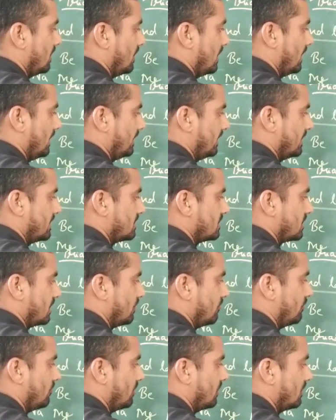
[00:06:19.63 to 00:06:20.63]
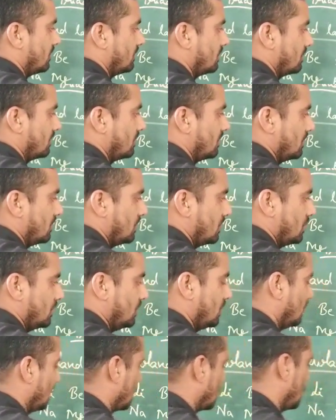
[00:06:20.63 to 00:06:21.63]
and then sulfur,
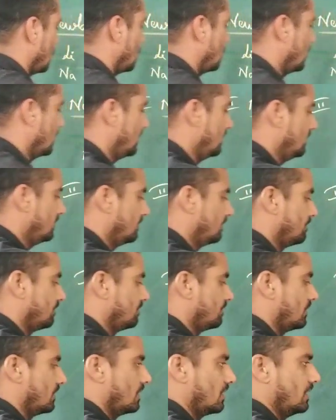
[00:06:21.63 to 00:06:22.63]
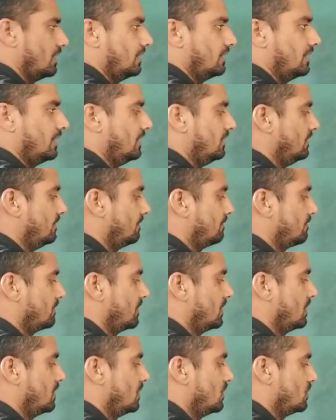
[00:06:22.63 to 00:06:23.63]
the chlorine, and then
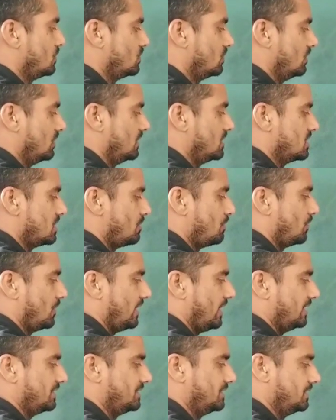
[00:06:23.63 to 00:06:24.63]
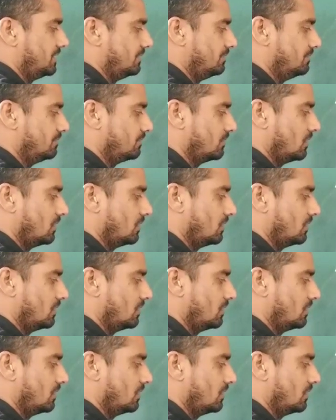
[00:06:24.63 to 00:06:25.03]
so that is the potassium.